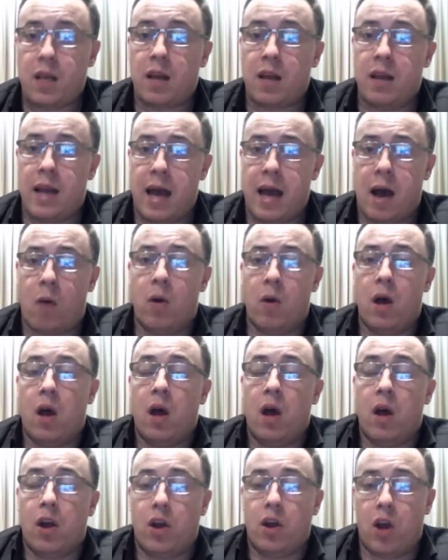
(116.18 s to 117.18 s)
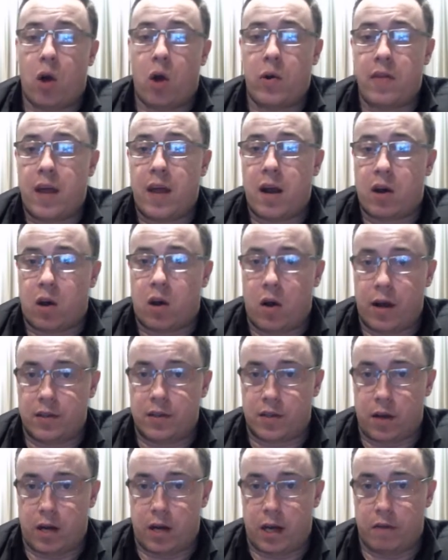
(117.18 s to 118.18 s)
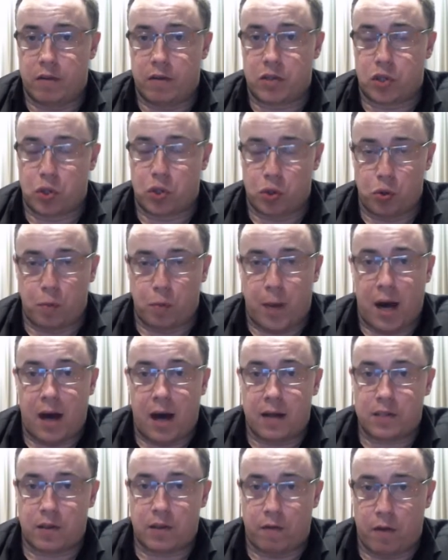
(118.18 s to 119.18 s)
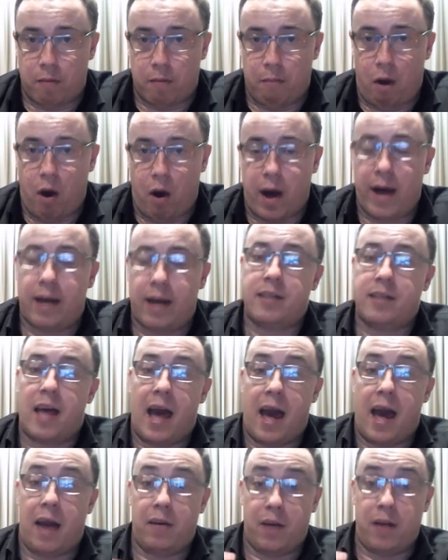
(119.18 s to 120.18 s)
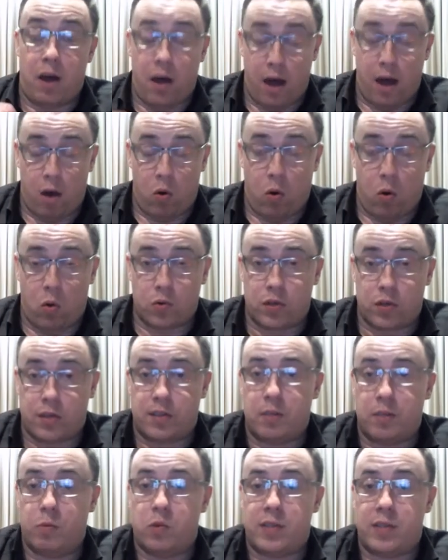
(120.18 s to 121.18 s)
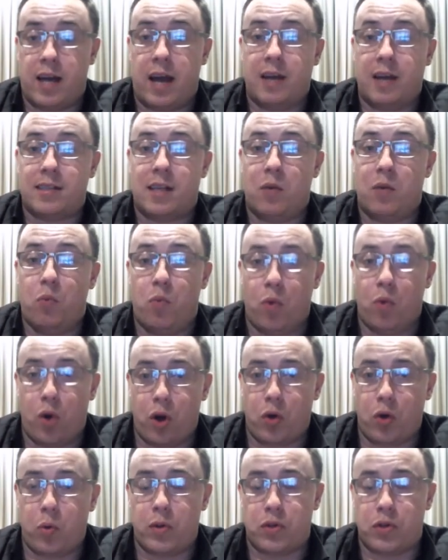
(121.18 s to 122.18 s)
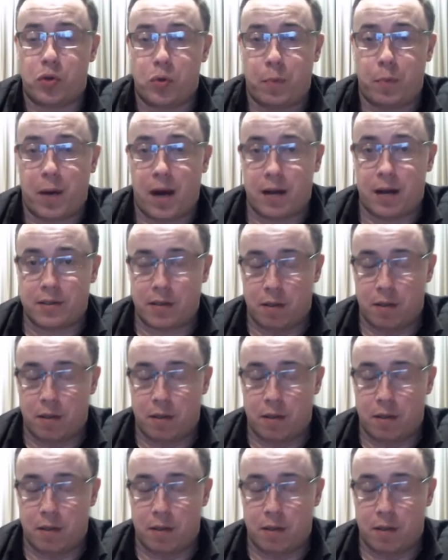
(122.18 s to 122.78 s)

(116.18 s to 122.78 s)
Now, knowing that our client's going to give us two parts of the mind and also simultaneously work with two parts of